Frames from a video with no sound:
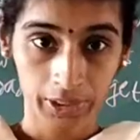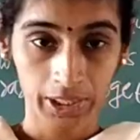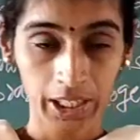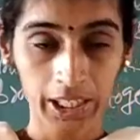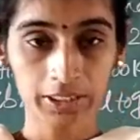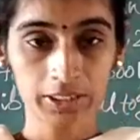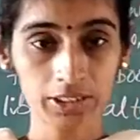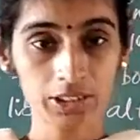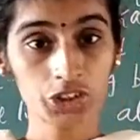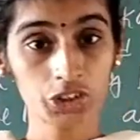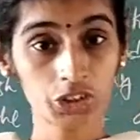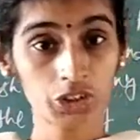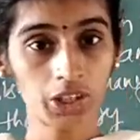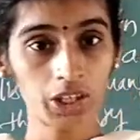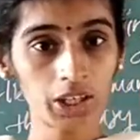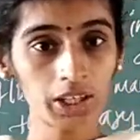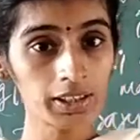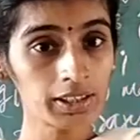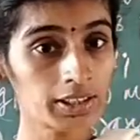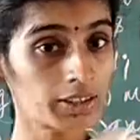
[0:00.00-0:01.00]
that is
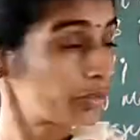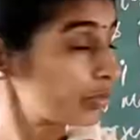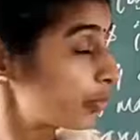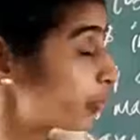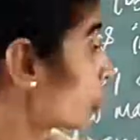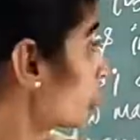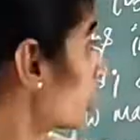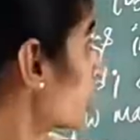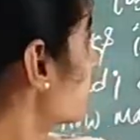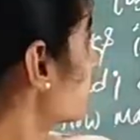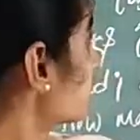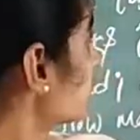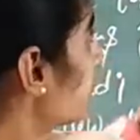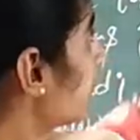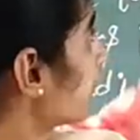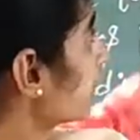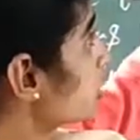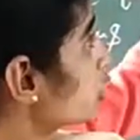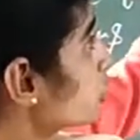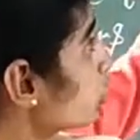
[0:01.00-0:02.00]
called, what is the
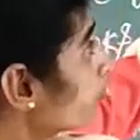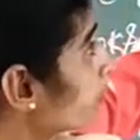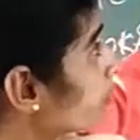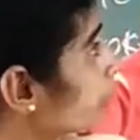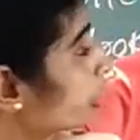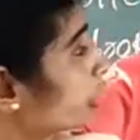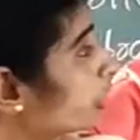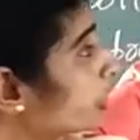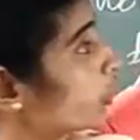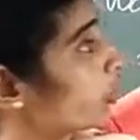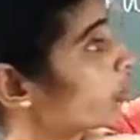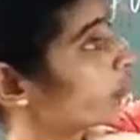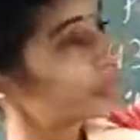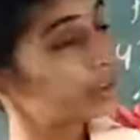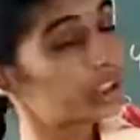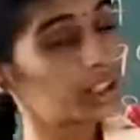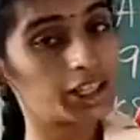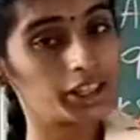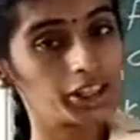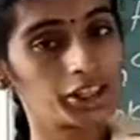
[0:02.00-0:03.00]
next operation
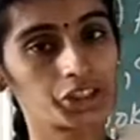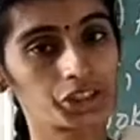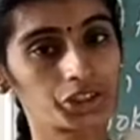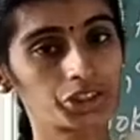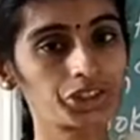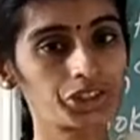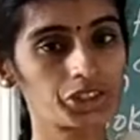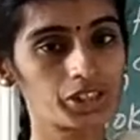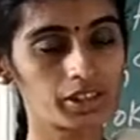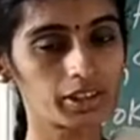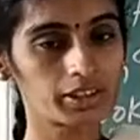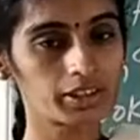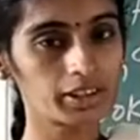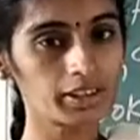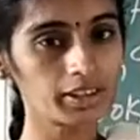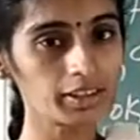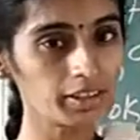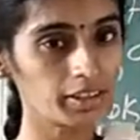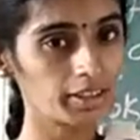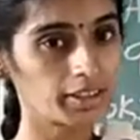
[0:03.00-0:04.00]
after addition, children?